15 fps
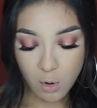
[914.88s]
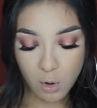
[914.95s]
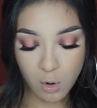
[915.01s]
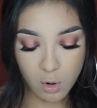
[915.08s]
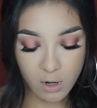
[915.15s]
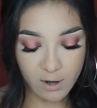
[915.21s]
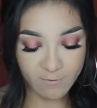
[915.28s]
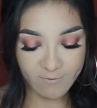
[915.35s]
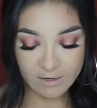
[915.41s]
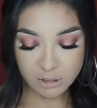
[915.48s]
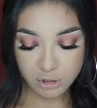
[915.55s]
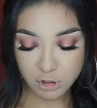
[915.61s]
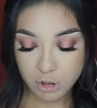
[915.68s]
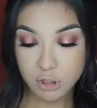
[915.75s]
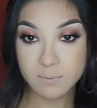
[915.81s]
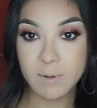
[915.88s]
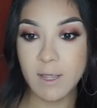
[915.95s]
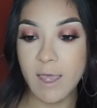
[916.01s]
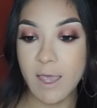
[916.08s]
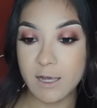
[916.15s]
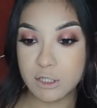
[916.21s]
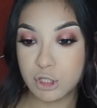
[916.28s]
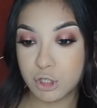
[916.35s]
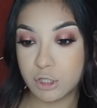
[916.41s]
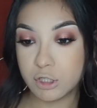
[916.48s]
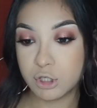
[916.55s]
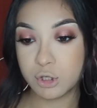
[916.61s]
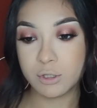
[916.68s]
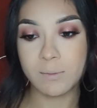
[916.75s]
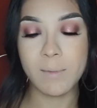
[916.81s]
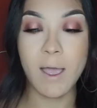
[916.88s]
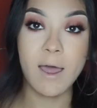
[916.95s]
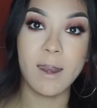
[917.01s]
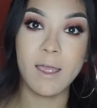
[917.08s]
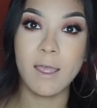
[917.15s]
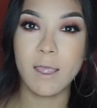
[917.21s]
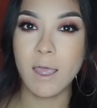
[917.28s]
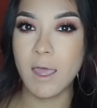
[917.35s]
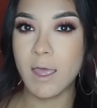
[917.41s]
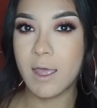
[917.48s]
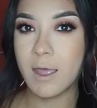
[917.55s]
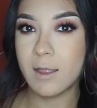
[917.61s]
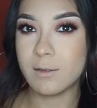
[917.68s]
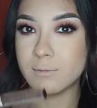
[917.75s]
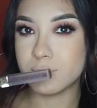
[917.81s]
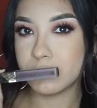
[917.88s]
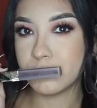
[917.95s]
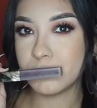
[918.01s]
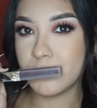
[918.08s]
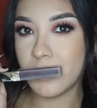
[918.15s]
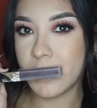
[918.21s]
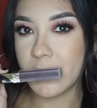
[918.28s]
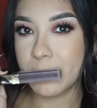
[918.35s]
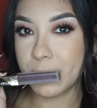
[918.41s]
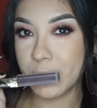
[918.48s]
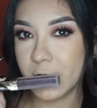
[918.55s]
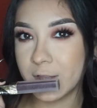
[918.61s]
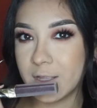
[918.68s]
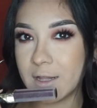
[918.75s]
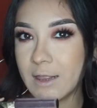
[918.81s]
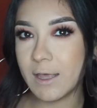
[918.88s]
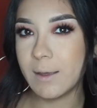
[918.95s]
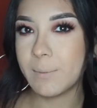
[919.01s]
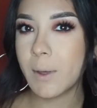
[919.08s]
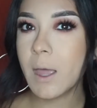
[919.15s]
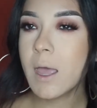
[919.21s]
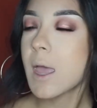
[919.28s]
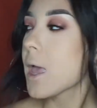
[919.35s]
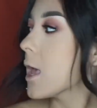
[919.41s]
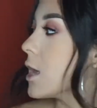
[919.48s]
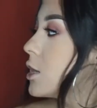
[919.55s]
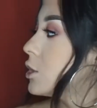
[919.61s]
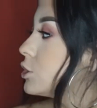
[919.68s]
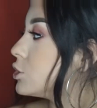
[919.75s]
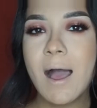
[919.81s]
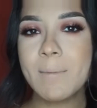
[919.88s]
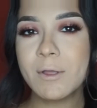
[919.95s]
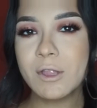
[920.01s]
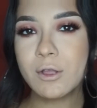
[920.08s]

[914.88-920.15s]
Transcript: or if I should just be extra dramatic and do like a burgundy lip. I'm